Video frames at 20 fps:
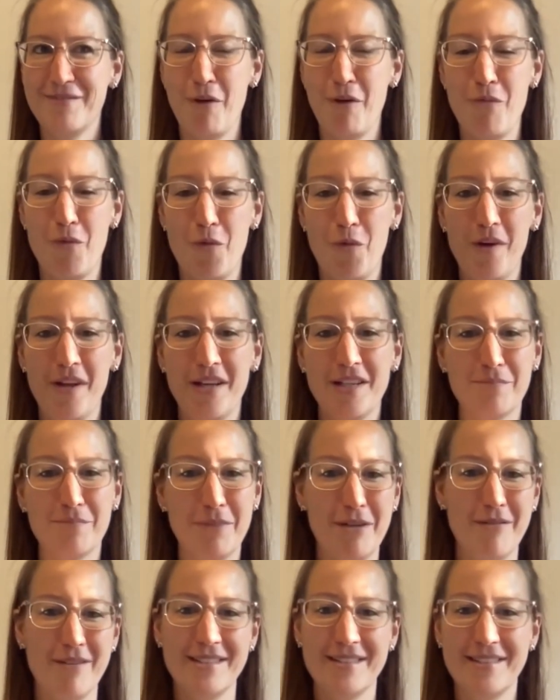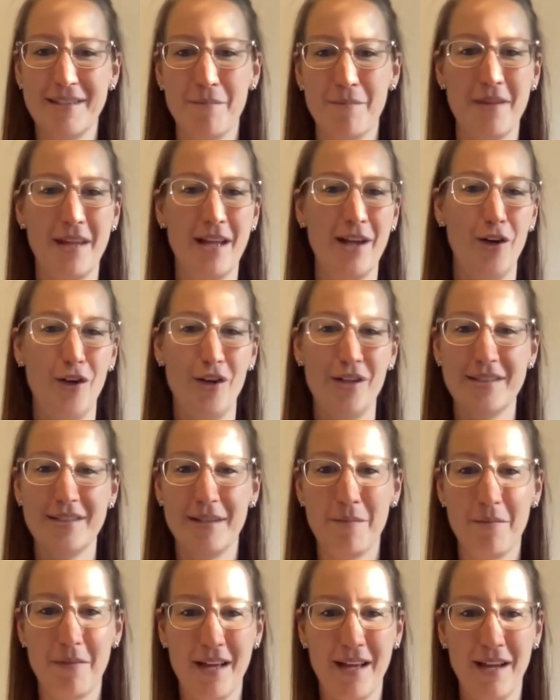we've all experienced something, learned
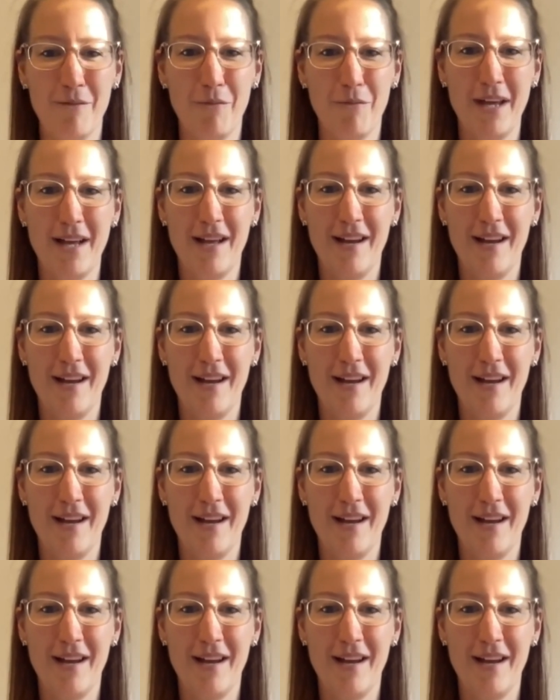something, and we